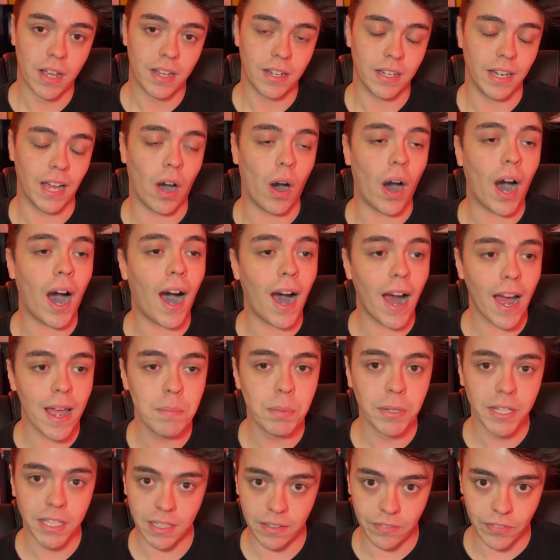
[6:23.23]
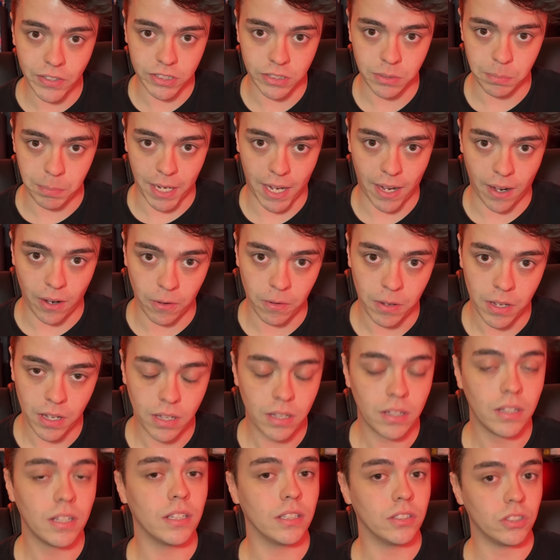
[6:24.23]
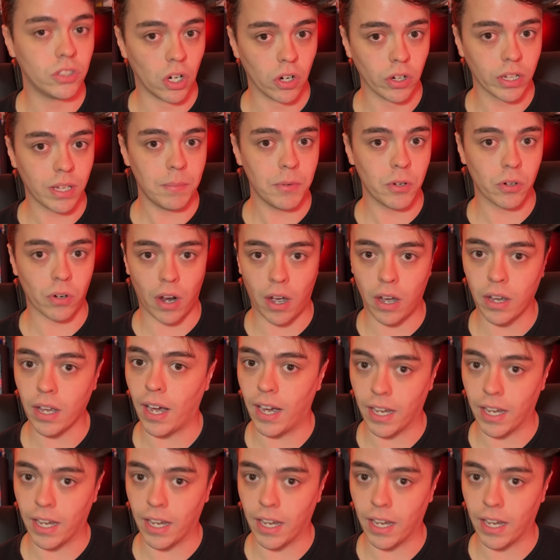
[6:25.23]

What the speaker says: Now, I believe it's about, don't get me wrong,